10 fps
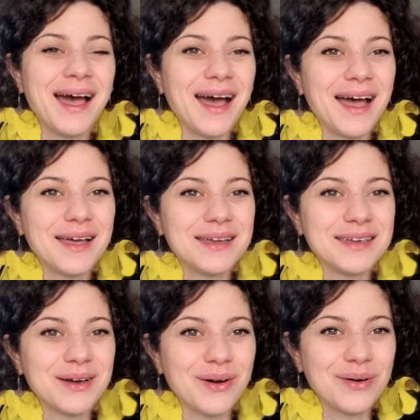I
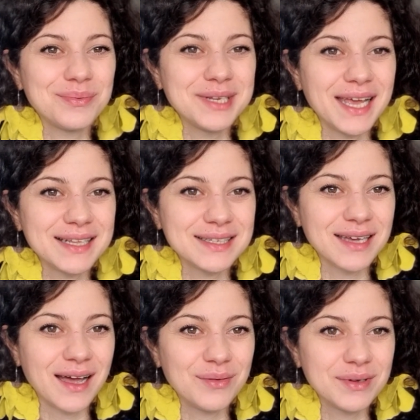hope that
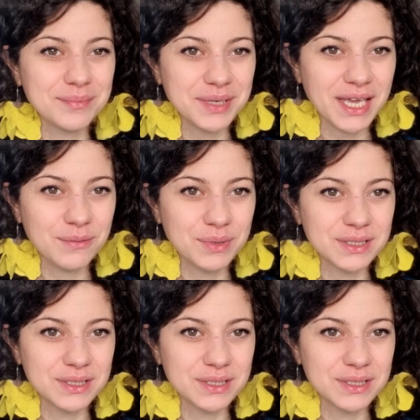I will be able